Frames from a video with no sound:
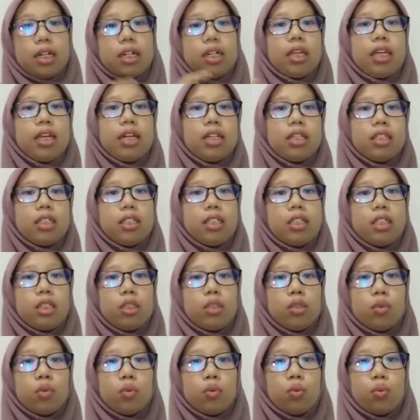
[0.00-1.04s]
energy
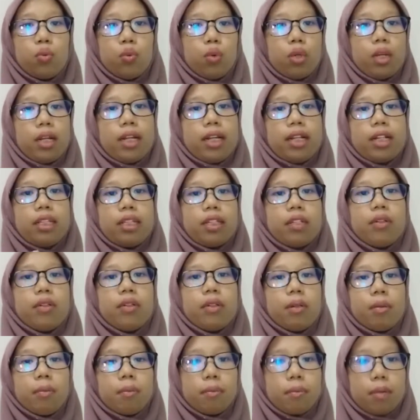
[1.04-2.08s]
into electric
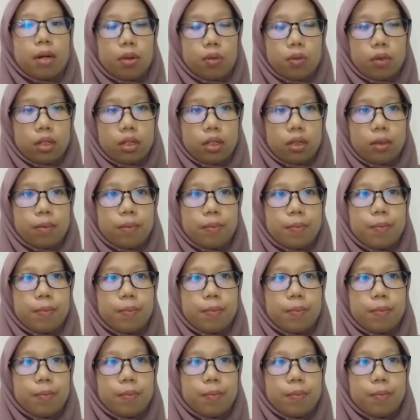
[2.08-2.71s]
power.